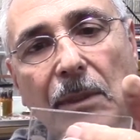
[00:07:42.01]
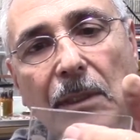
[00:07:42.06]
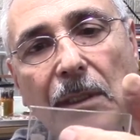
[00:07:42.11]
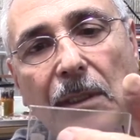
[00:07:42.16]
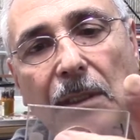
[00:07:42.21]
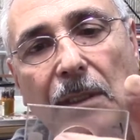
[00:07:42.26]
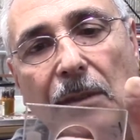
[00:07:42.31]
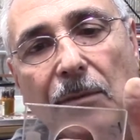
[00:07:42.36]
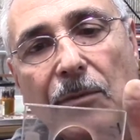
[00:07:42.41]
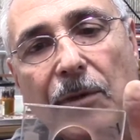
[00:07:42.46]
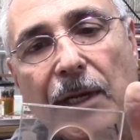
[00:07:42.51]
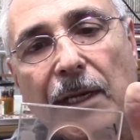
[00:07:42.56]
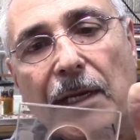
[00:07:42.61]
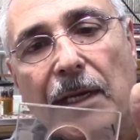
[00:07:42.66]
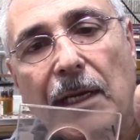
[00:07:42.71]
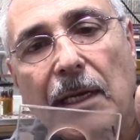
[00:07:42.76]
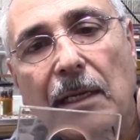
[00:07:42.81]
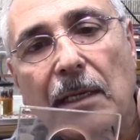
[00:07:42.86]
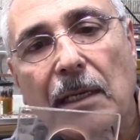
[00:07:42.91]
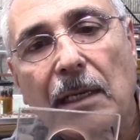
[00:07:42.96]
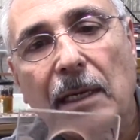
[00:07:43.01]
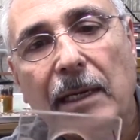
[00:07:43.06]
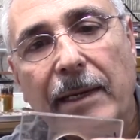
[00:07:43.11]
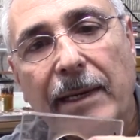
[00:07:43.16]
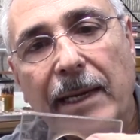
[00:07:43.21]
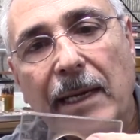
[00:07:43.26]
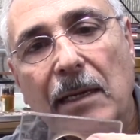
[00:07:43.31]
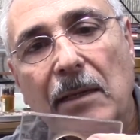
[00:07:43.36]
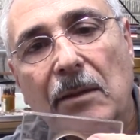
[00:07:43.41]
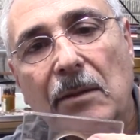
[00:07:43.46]
radii
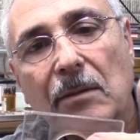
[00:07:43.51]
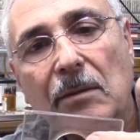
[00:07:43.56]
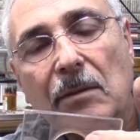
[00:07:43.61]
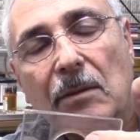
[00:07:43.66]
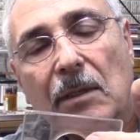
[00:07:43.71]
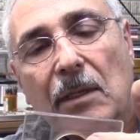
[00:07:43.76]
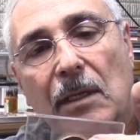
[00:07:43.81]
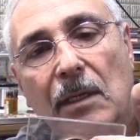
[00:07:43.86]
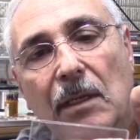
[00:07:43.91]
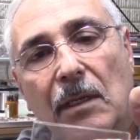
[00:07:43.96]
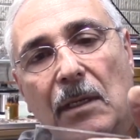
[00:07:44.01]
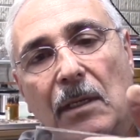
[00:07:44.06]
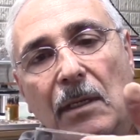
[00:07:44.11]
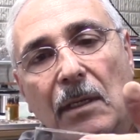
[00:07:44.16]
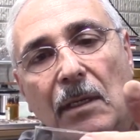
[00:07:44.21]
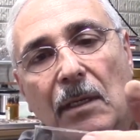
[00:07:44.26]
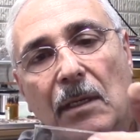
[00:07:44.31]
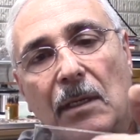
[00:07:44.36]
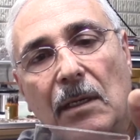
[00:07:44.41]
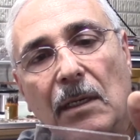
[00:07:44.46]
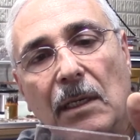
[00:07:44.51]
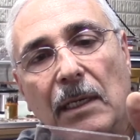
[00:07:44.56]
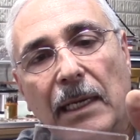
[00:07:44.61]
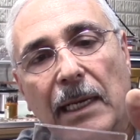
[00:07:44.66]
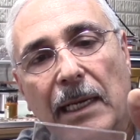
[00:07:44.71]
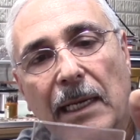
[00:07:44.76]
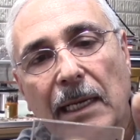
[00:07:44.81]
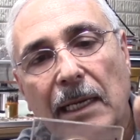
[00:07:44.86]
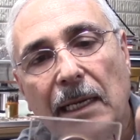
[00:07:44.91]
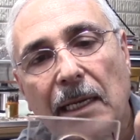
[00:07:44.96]
around
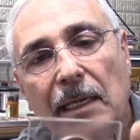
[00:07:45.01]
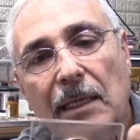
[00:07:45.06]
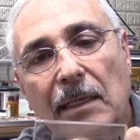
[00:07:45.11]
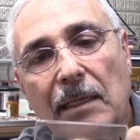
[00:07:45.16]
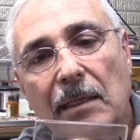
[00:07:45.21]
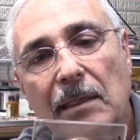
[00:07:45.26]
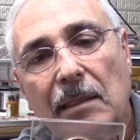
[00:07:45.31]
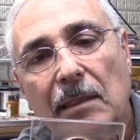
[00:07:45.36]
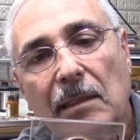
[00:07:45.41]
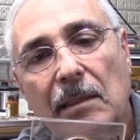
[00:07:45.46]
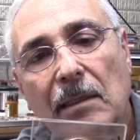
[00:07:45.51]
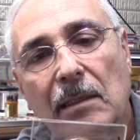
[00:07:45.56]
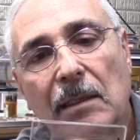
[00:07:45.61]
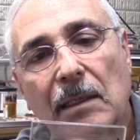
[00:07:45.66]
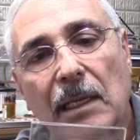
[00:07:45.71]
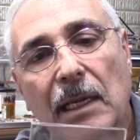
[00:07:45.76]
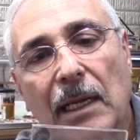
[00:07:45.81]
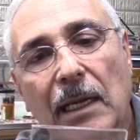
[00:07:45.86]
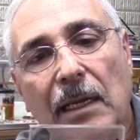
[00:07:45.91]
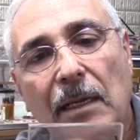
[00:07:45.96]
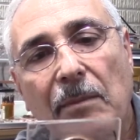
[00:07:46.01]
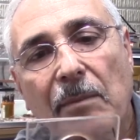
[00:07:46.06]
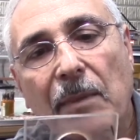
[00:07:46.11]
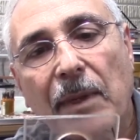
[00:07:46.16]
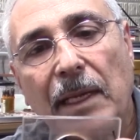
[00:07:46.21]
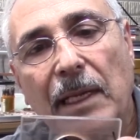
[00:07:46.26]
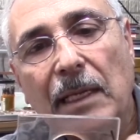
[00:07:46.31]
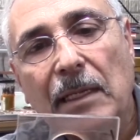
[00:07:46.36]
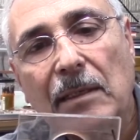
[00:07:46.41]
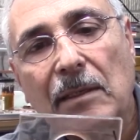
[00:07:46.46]
and
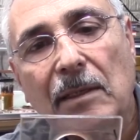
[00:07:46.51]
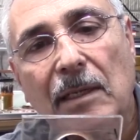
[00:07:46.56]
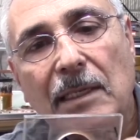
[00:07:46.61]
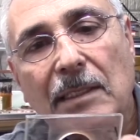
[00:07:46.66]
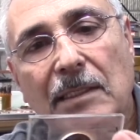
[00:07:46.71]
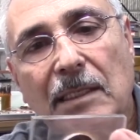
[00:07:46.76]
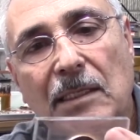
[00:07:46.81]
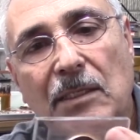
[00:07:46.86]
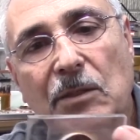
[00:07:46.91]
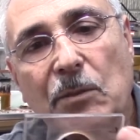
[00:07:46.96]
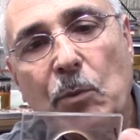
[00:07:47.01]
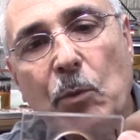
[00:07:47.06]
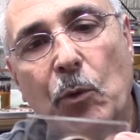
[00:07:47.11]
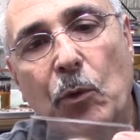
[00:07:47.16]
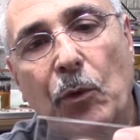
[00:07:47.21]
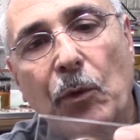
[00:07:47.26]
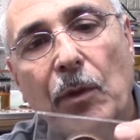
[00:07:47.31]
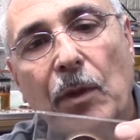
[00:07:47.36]
make it nice and smooth.